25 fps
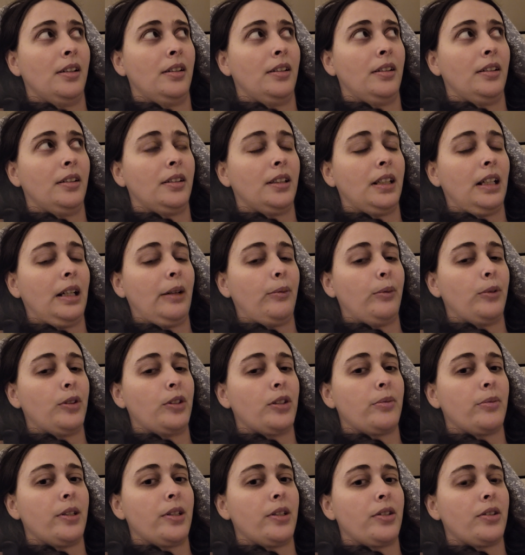This happens
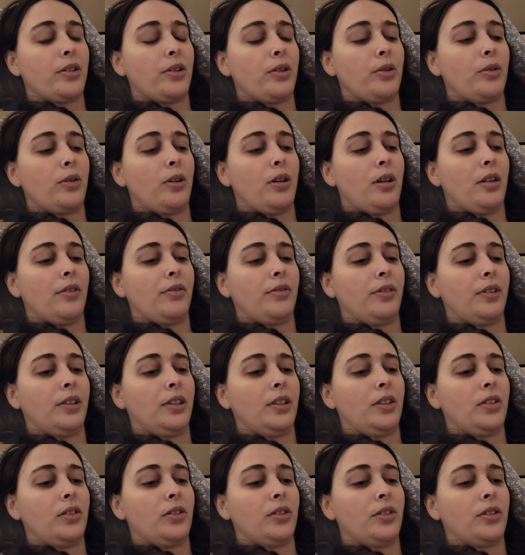to me so
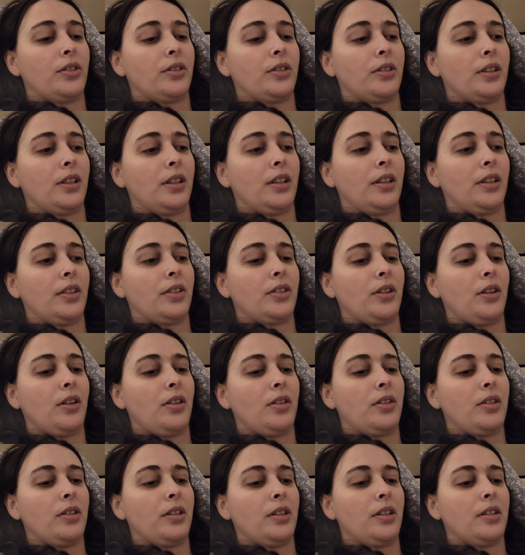often. It's just like, it's
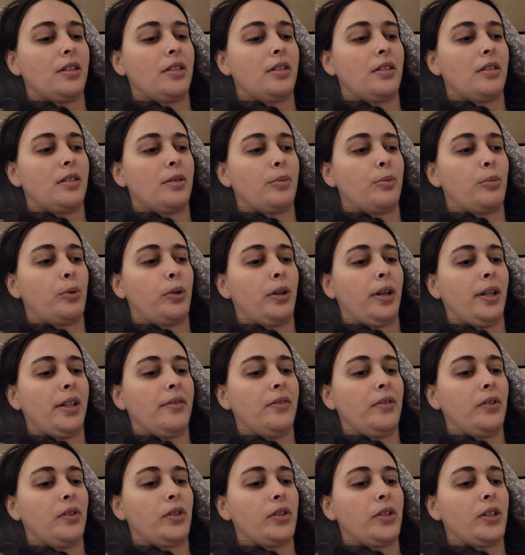hard to like
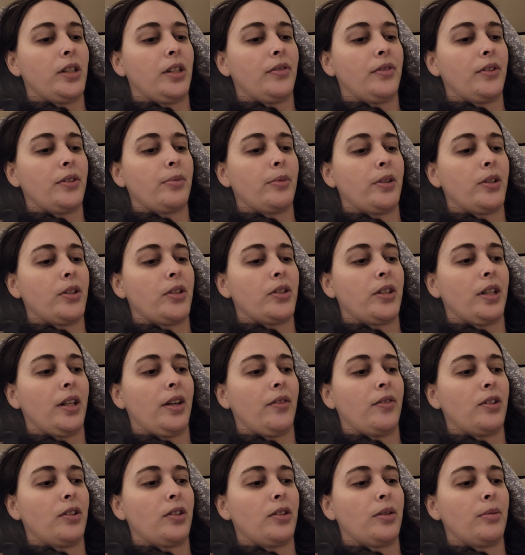deprive yourself as much as I
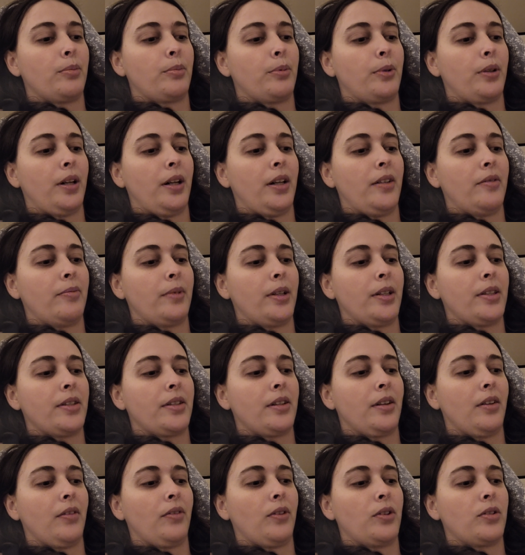have to deprive
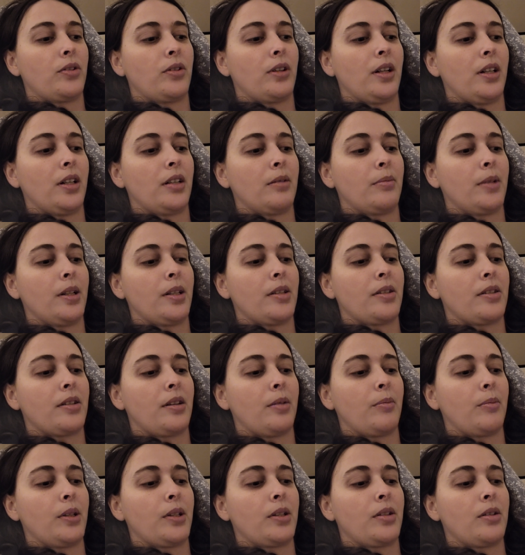myself to try to get my
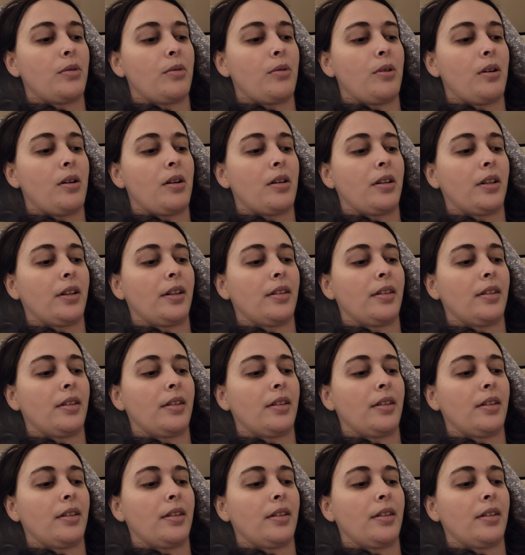stomach to work.